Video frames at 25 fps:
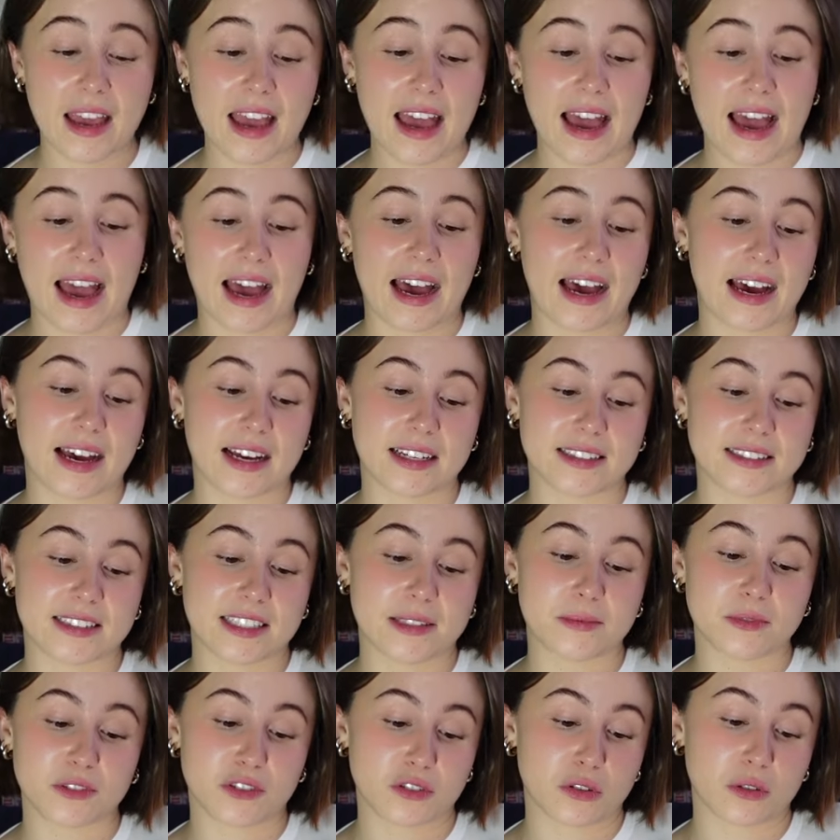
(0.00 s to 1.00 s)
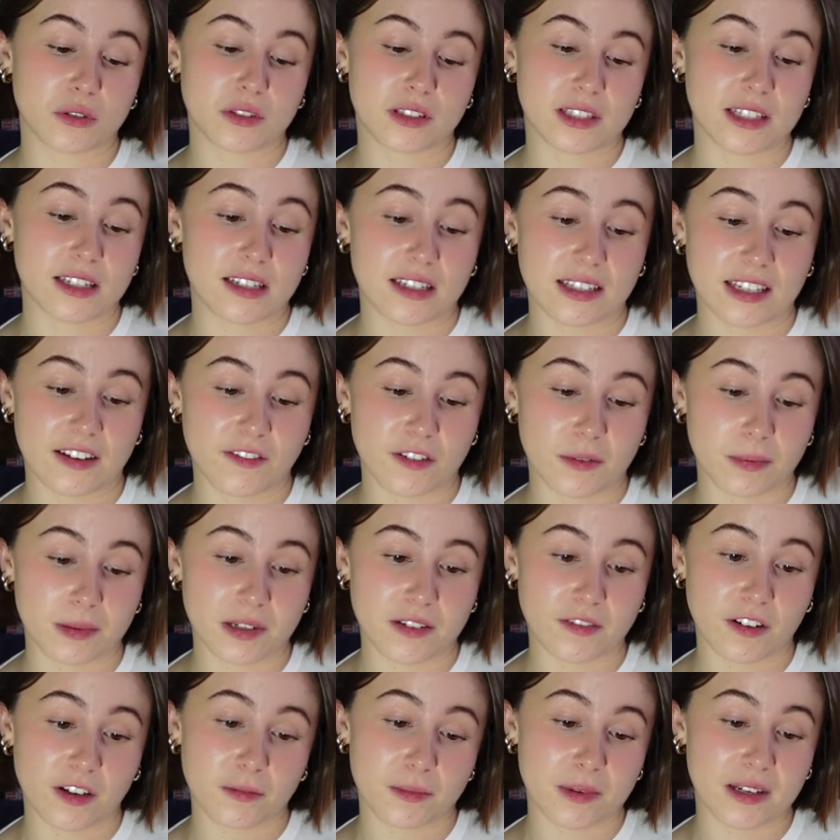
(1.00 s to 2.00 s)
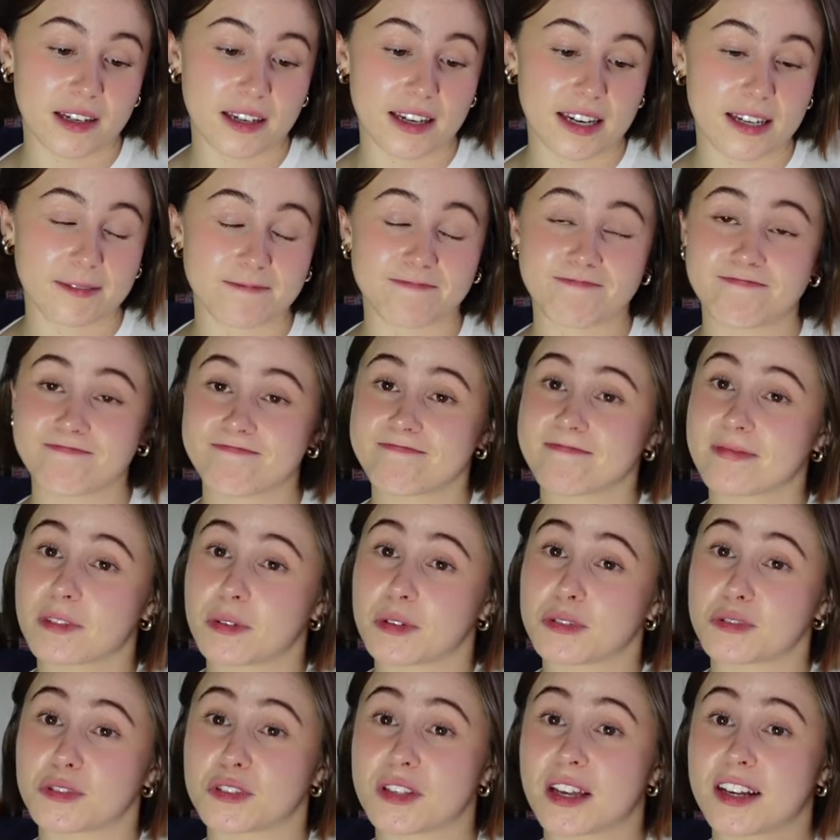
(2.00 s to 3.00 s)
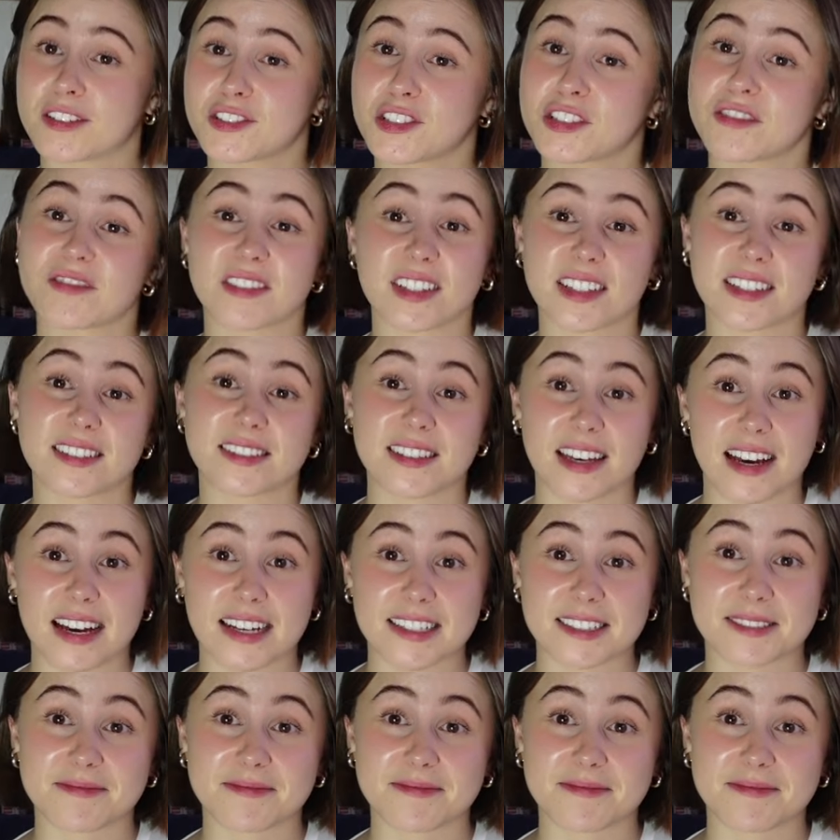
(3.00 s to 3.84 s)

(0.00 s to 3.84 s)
And he was told that he could never play rugby again, which was actually really sad.